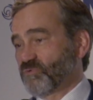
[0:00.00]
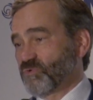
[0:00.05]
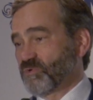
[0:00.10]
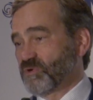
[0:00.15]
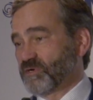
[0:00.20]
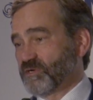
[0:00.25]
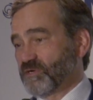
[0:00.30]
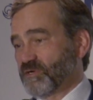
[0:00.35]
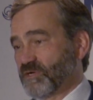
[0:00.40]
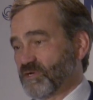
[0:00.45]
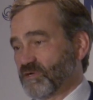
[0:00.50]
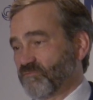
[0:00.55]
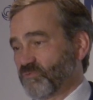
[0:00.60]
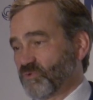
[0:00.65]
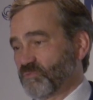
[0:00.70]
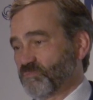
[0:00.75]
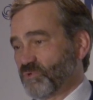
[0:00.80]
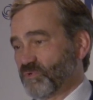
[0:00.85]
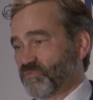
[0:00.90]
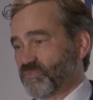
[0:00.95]

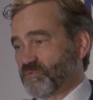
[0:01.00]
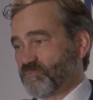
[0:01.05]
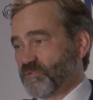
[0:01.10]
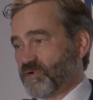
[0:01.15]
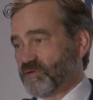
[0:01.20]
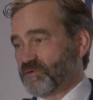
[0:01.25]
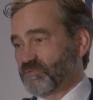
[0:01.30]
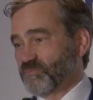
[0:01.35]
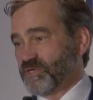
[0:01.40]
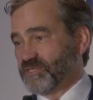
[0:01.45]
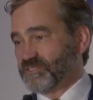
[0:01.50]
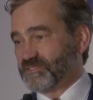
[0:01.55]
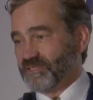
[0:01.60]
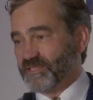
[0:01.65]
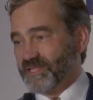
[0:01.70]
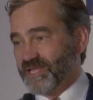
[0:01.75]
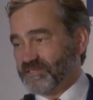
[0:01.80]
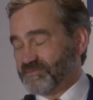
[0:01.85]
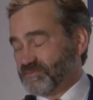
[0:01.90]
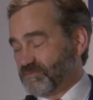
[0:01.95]
for both American West
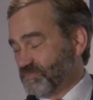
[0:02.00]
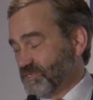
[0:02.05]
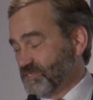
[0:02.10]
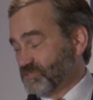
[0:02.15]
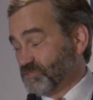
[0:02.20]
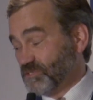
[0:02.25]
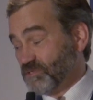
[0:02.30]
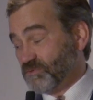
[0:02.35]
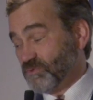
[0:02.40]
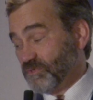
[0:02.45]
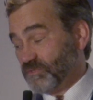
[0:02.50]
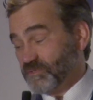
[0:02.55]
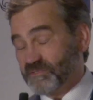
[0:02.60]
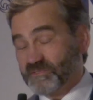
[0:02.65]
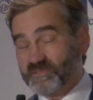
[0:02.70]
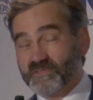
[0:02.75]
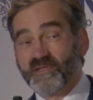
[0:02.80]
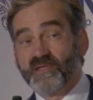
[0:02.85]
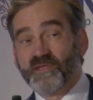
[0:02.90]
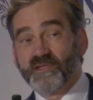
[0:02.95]
and Aston Bay
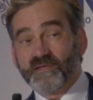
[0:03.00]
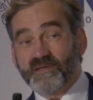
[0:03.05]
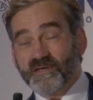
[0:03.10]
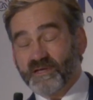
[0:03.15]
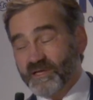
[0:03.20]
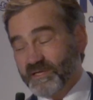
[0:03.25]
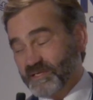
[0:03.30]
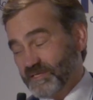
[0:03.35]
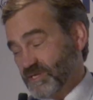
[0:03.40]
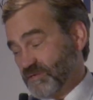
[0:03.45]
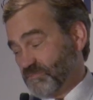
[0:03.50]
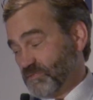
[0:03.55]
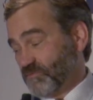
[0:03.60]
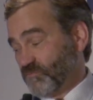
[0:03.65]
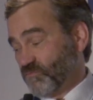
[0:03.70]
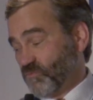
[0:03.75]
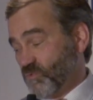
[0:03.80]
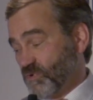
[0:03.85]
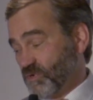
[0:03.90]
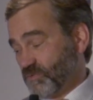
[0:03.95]
shareholders coming
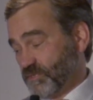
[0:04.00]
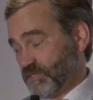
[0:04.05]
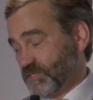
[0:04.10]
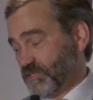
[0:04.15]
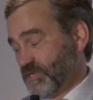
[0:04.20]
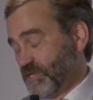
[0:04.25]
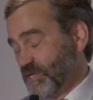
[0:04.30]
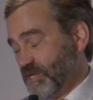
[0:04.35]
forward.